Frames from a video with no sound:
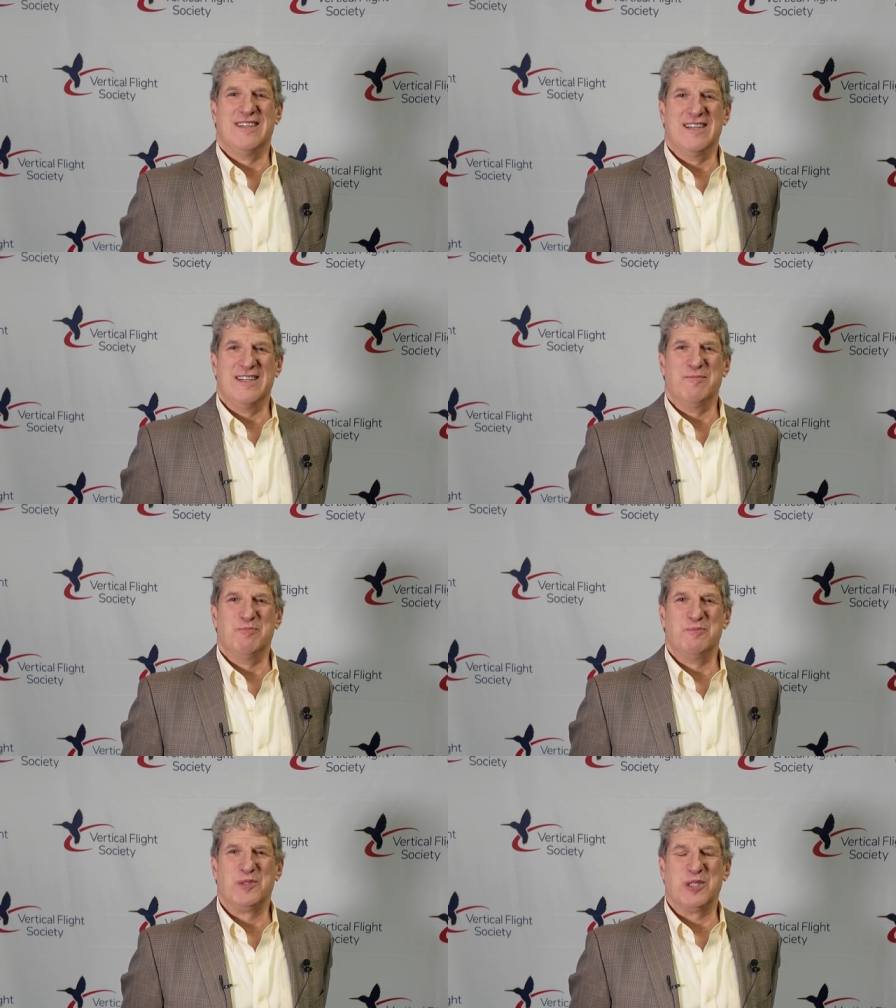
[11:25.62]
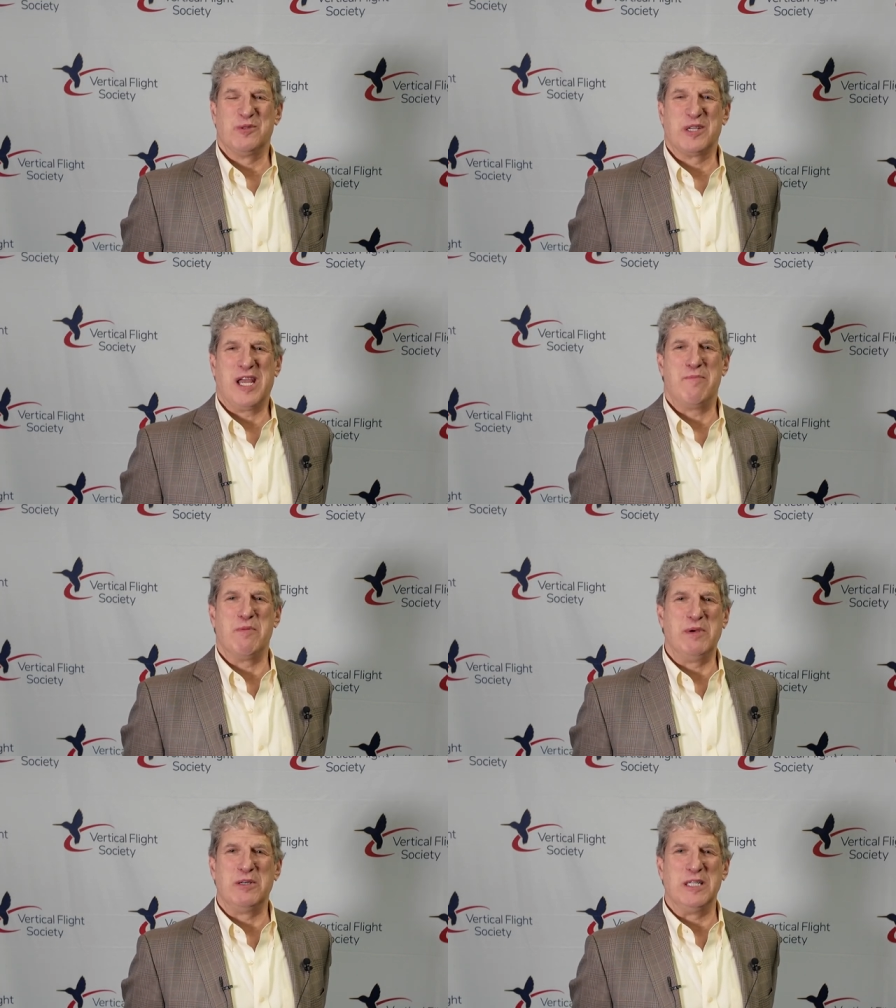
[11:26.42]
Um, so the
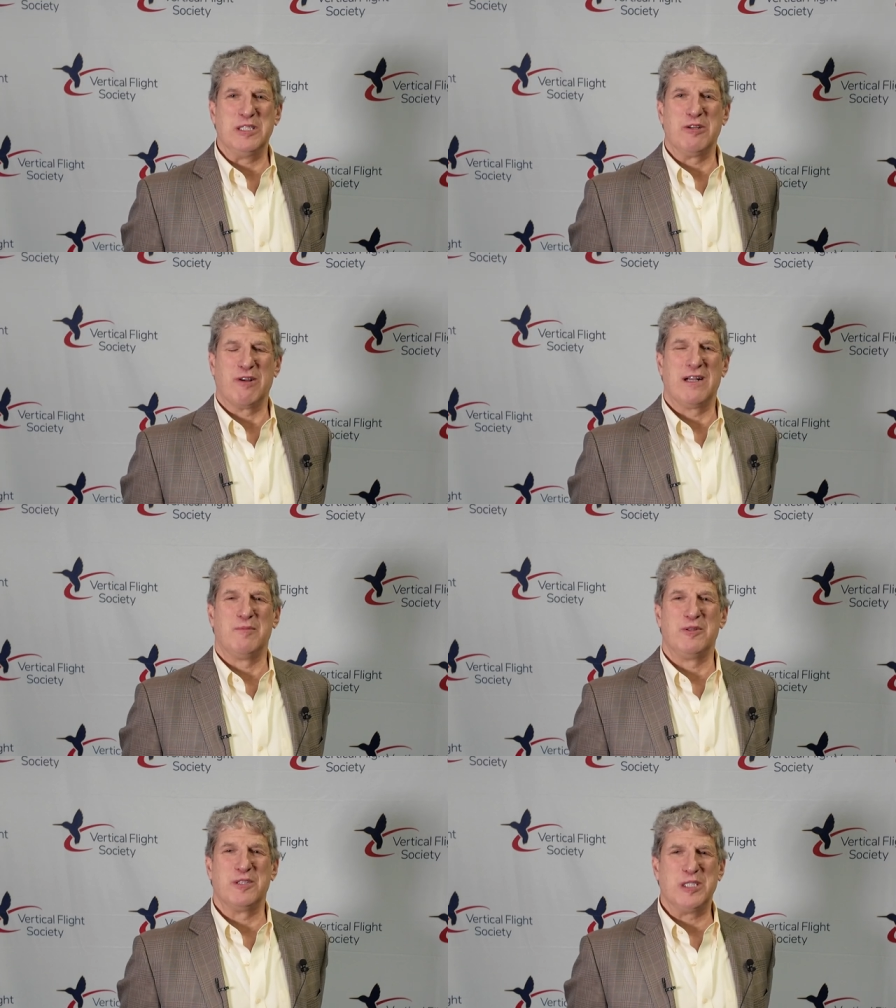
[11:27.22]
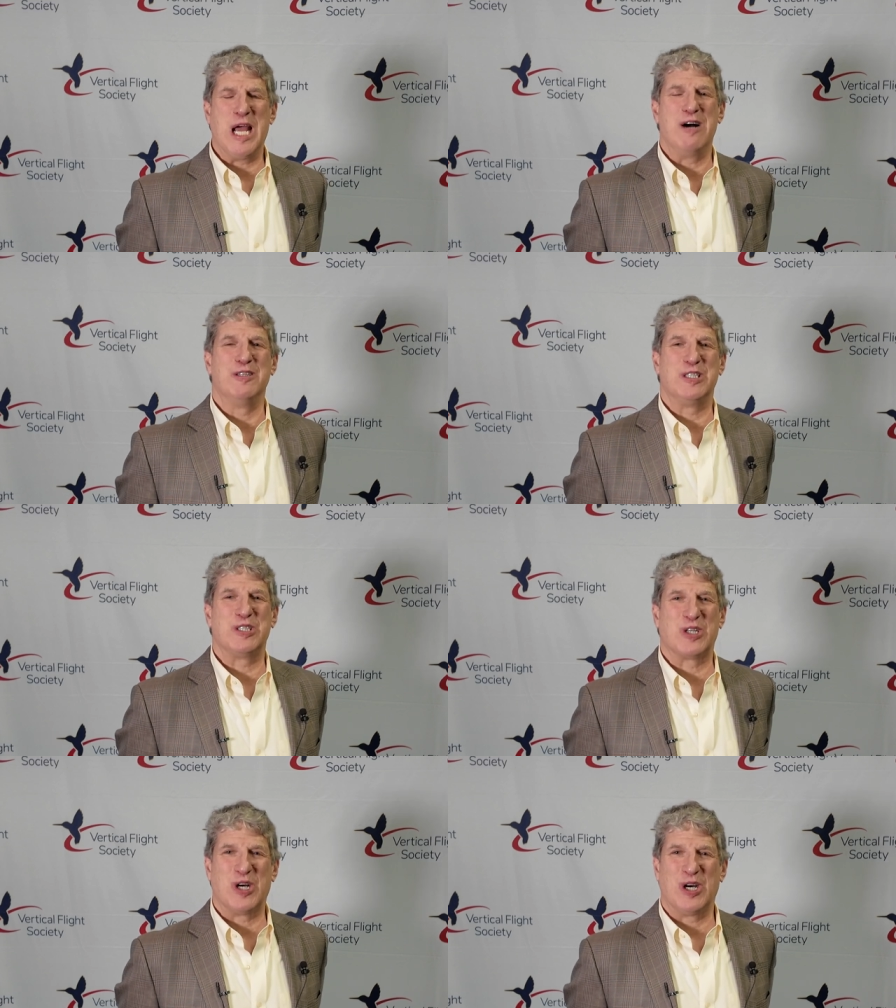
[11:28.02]
capability is incredible. The
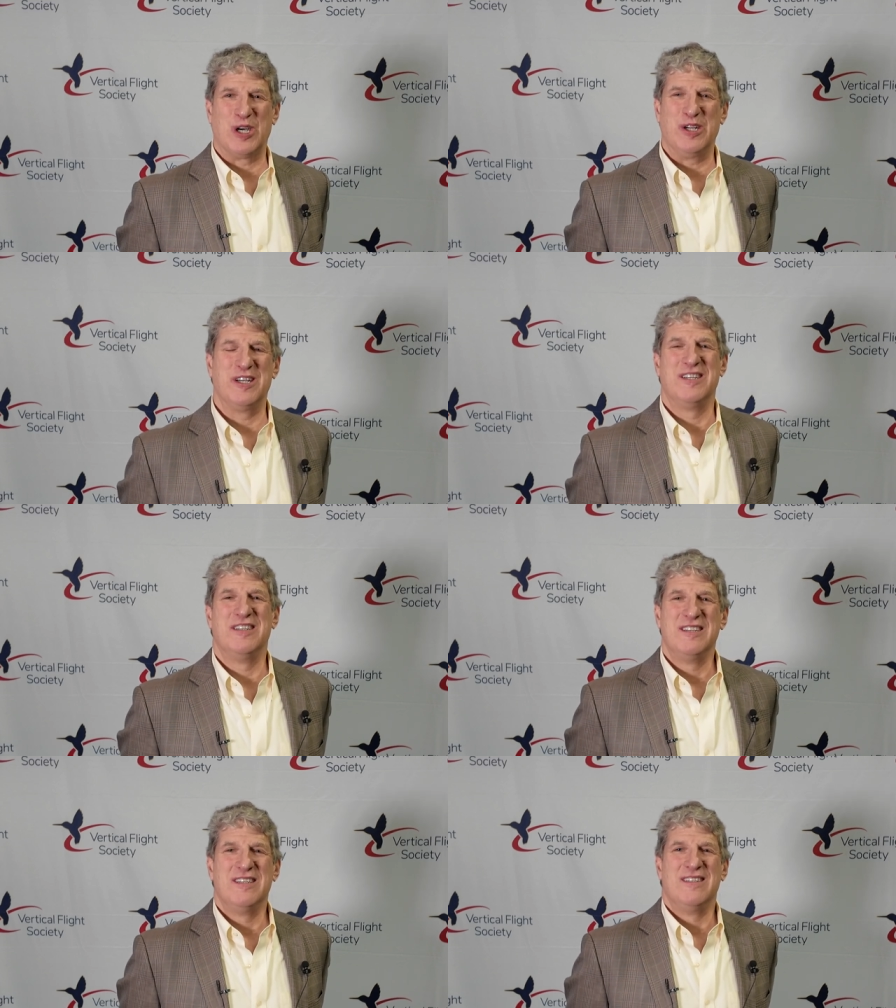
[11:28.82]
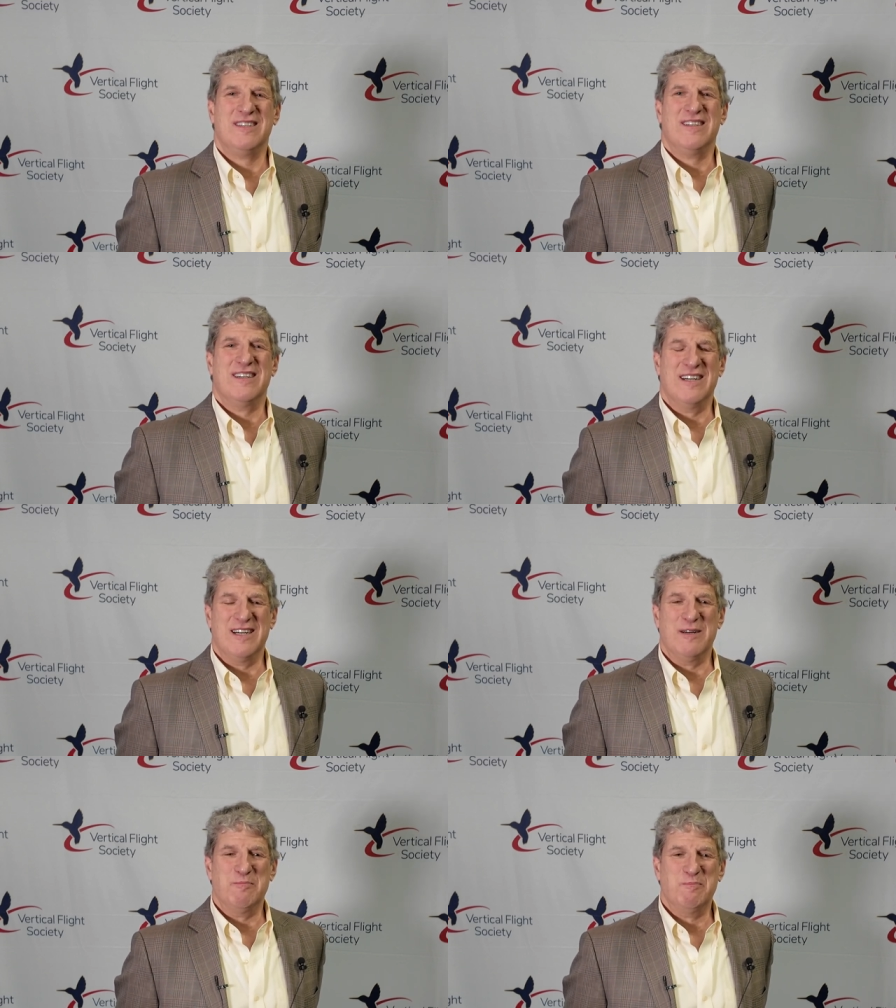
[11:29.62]
challenges are hard.
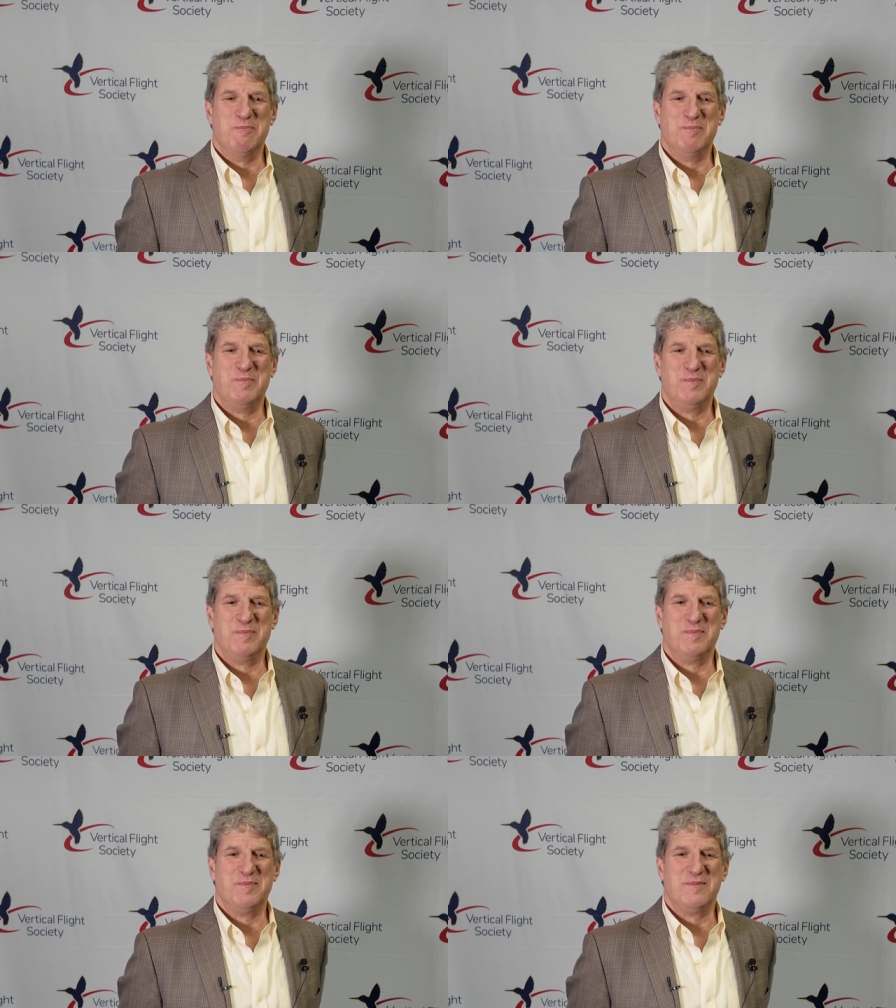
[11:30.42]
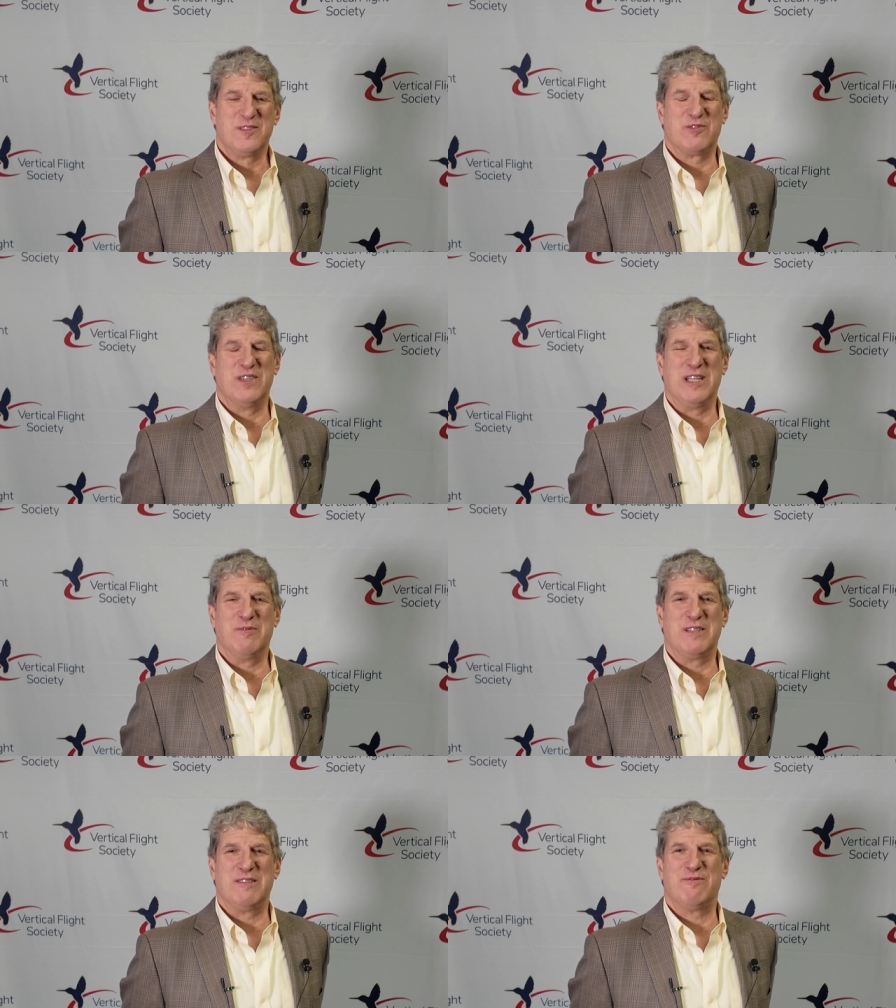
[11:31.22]
Um, it's funny
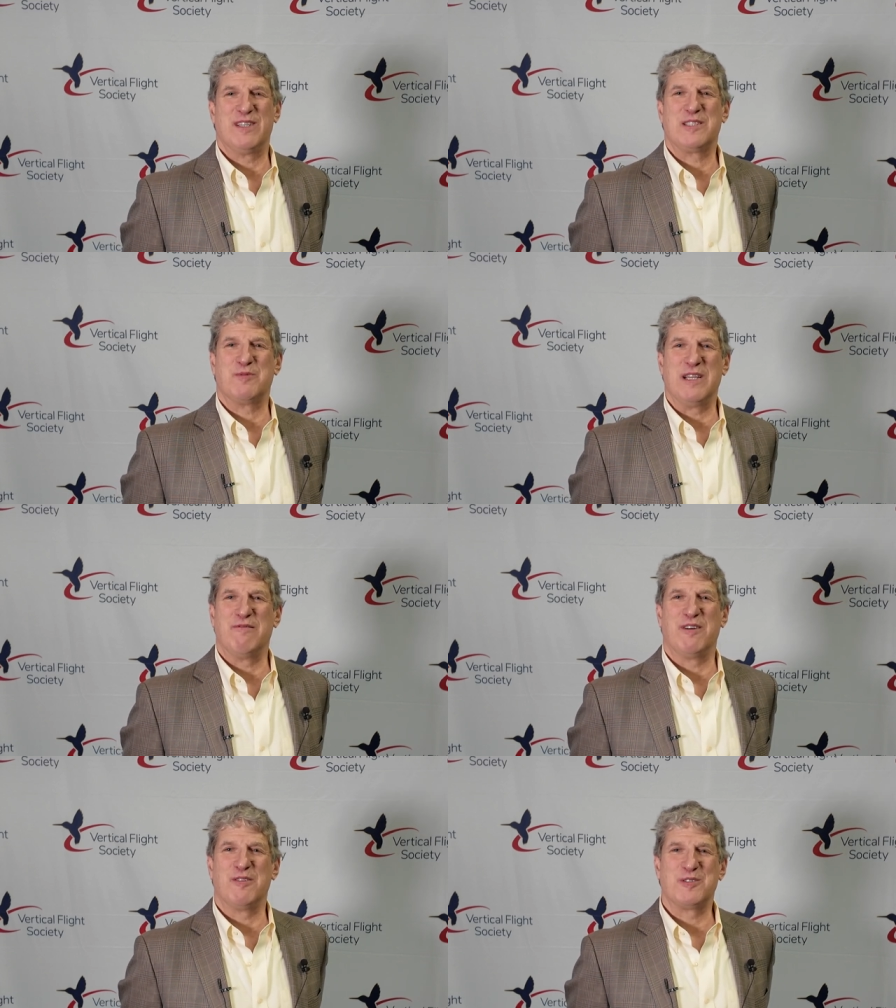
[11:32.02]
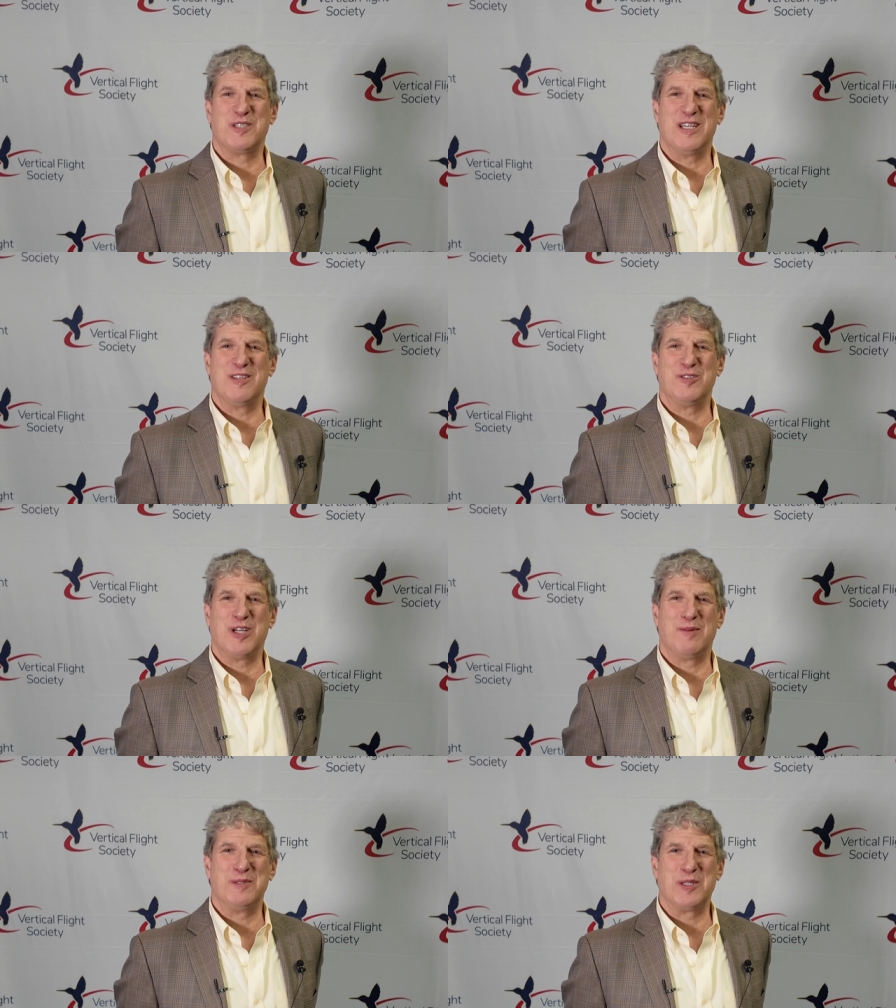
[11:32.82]
when the fixed wing folks say their
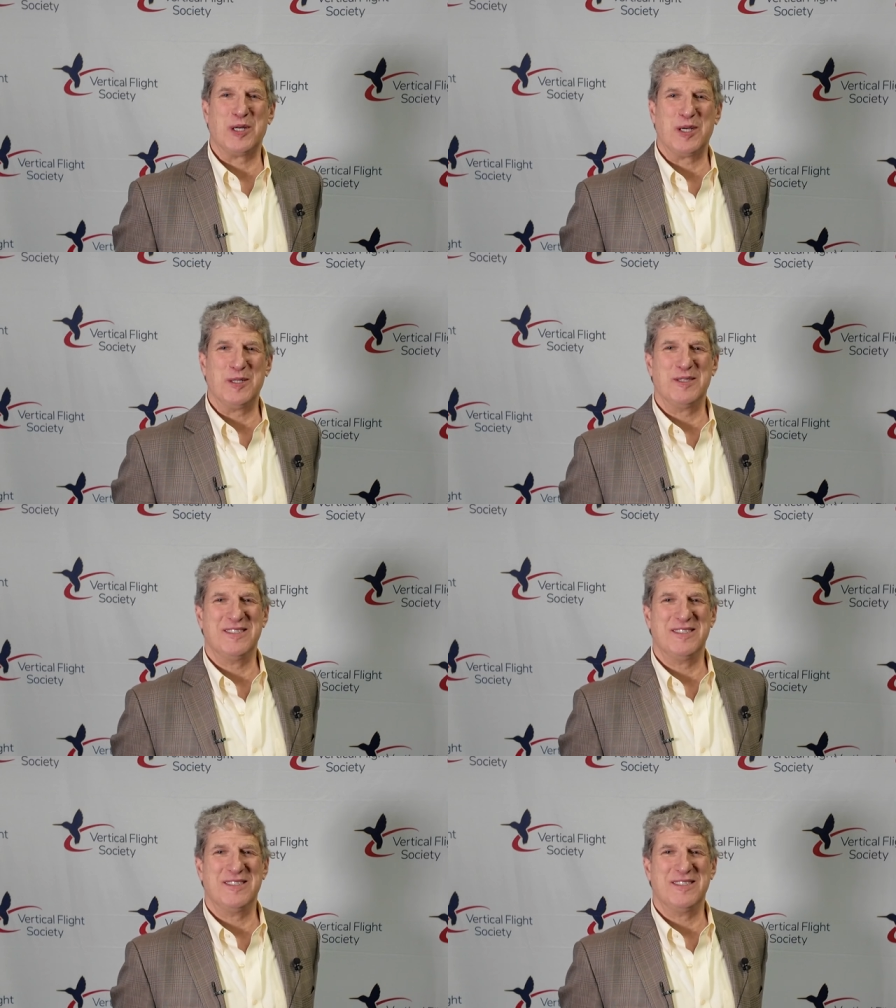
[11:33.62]
job is hard.